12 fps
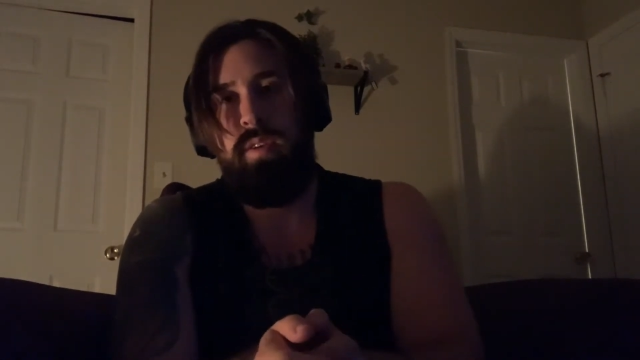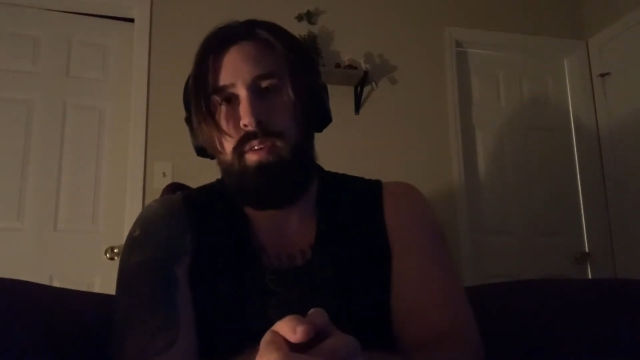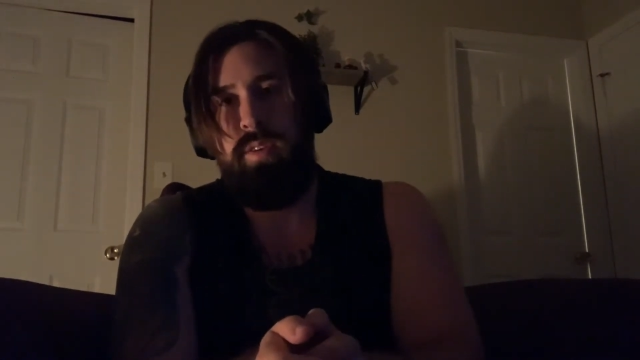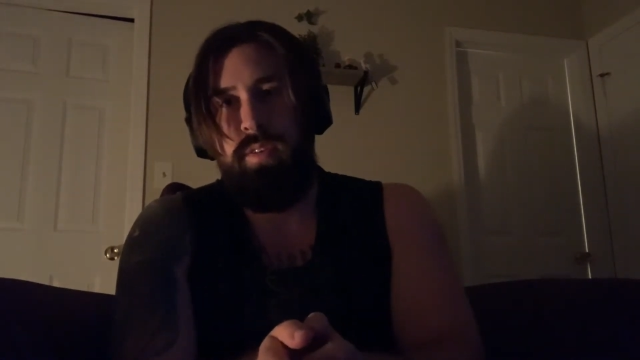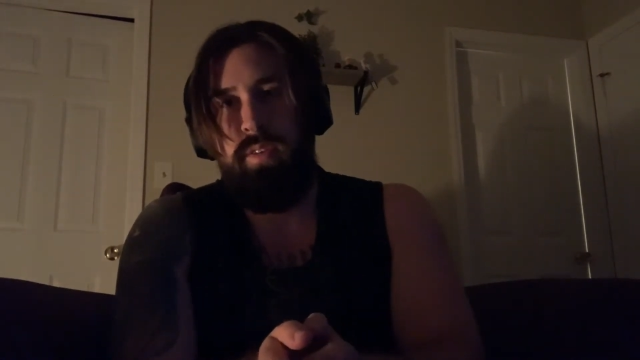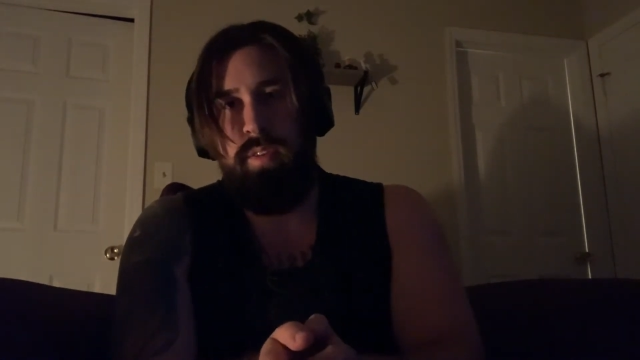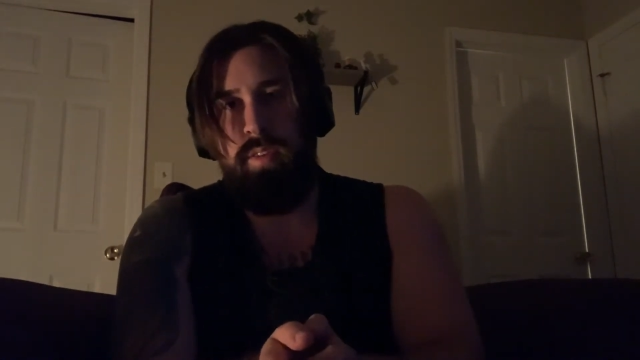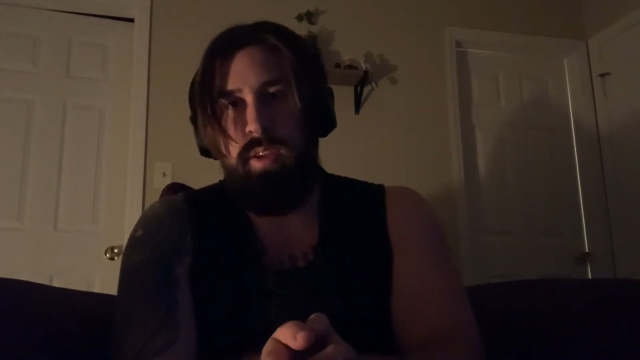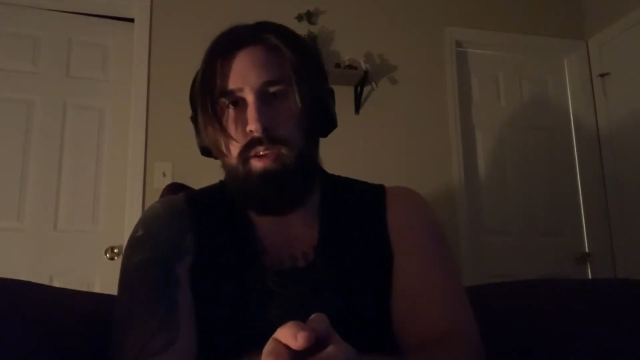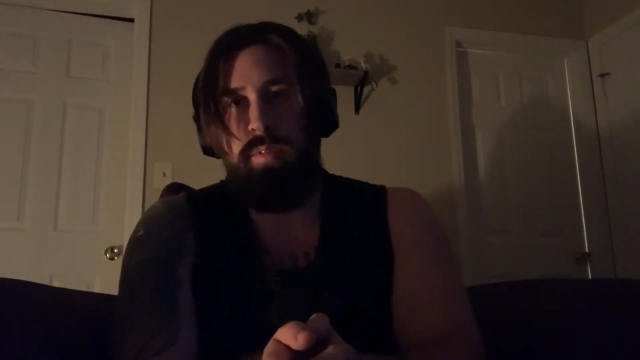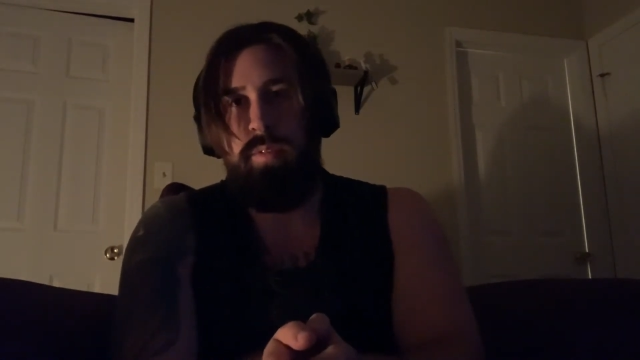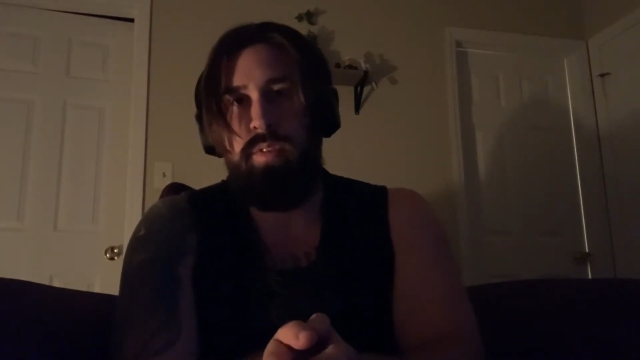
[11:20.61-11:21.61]
See the
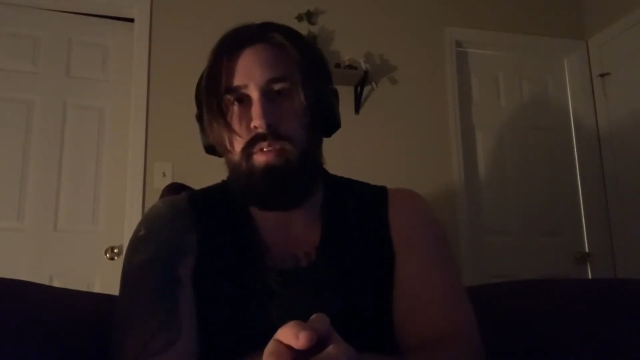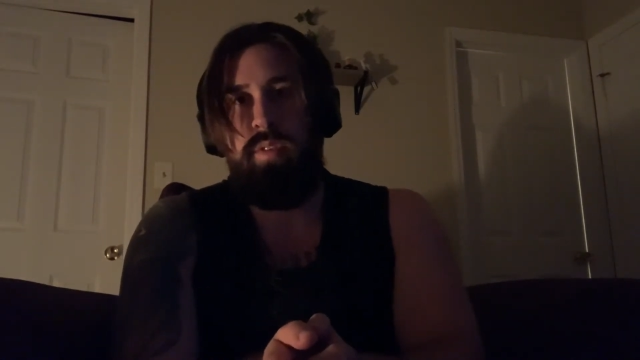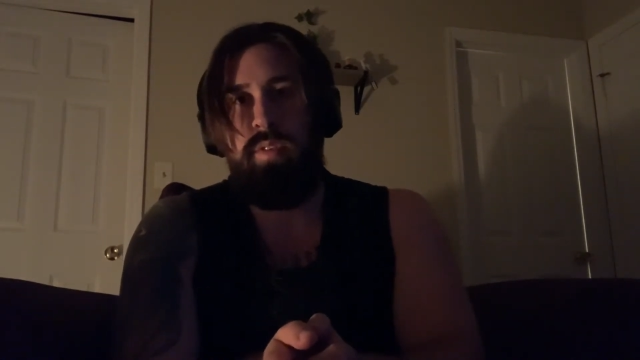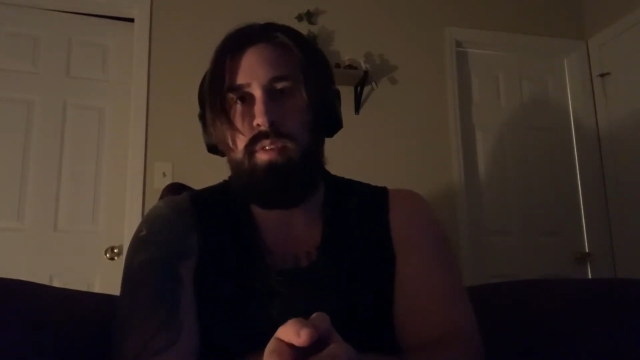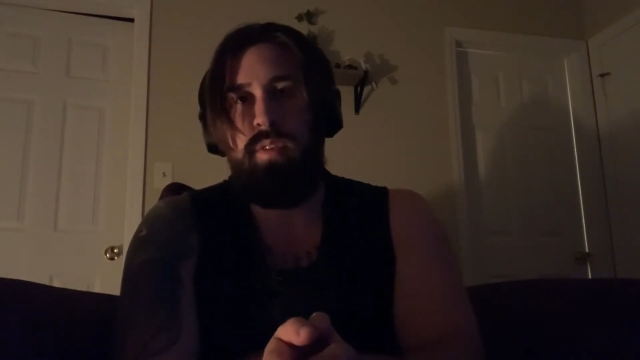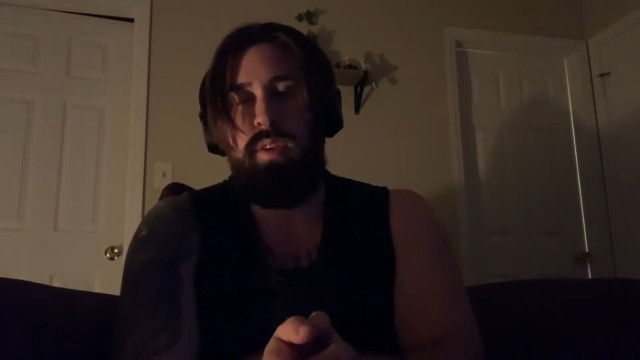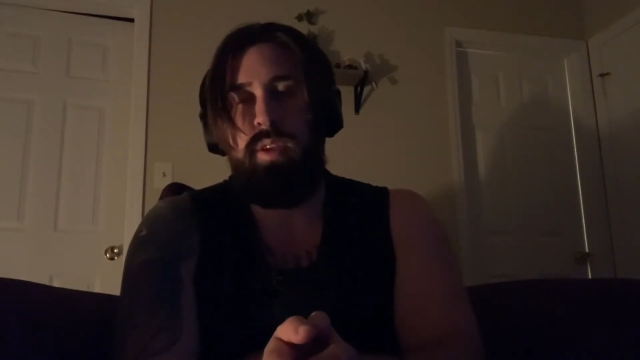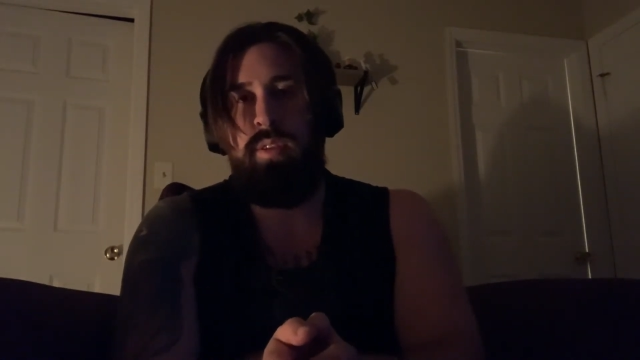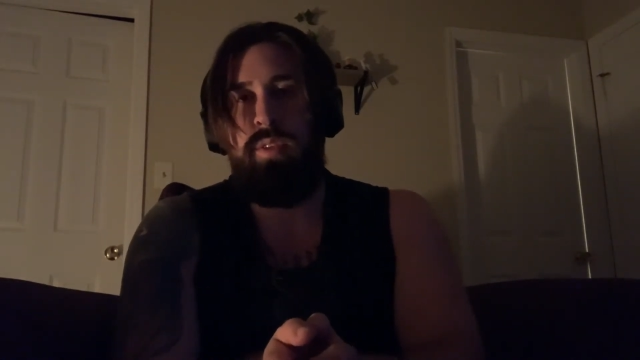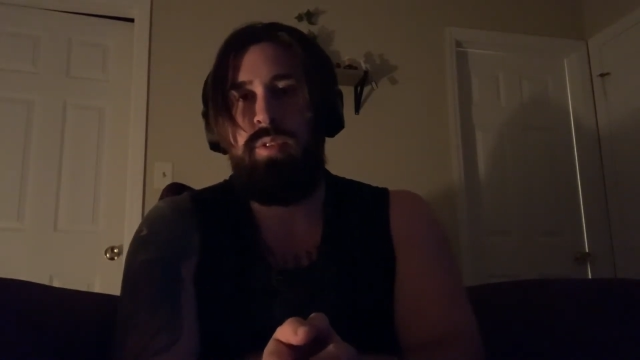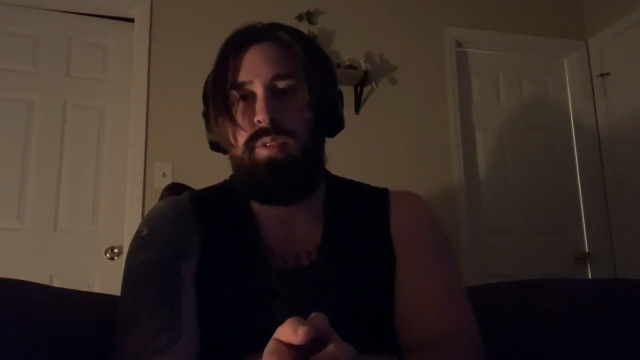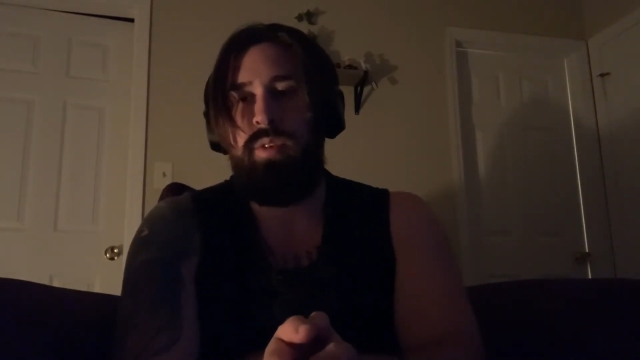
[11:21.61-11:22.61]
leaves in the
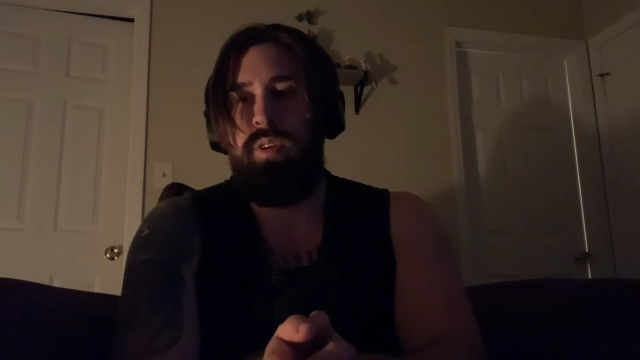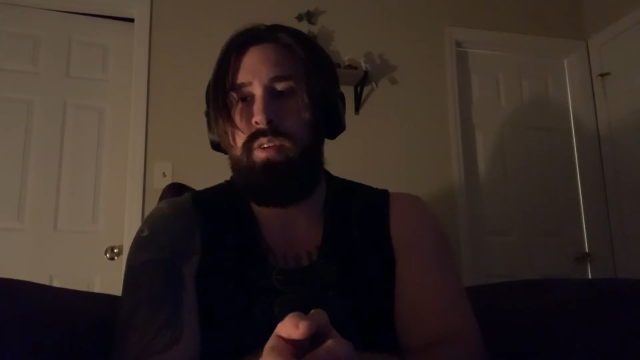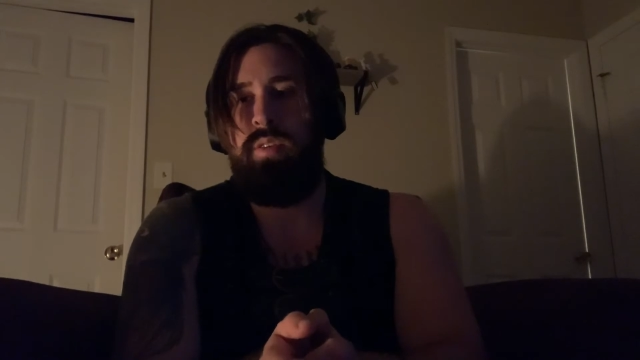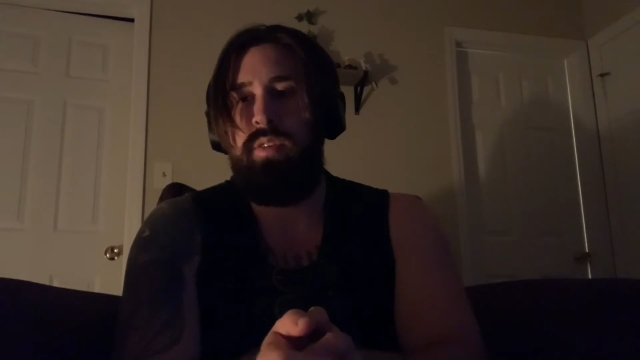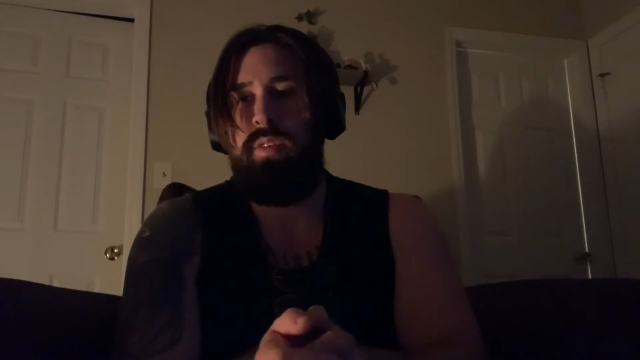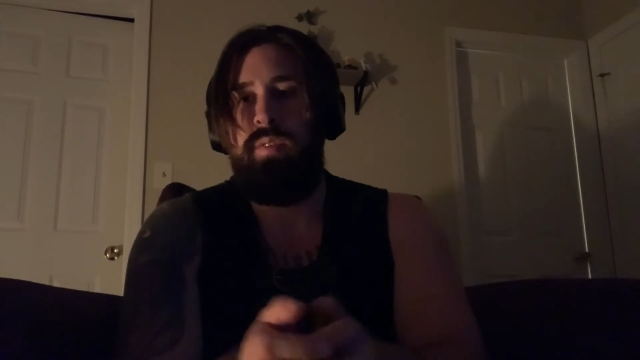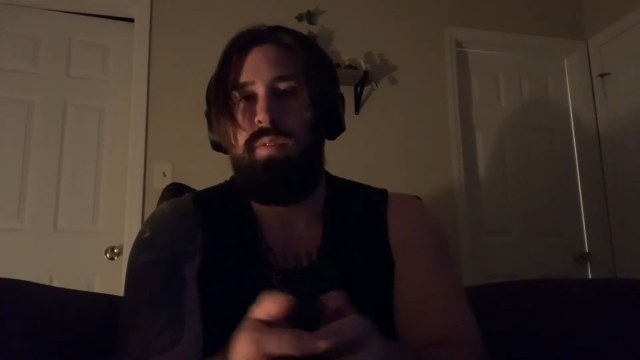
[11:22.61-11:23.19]
trees.